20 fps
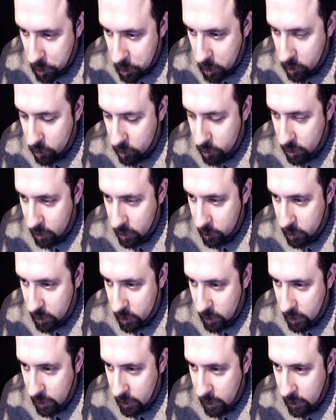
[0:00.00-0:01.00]
overframes.
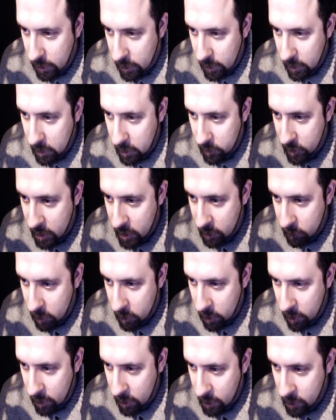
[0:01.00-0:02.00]
In fact, I'm
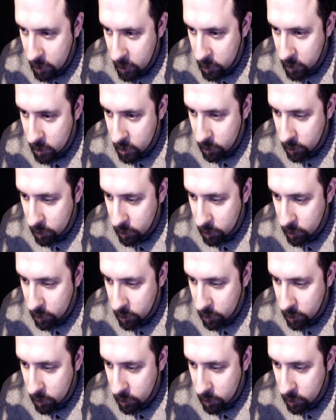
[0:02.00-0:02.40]
gonna do some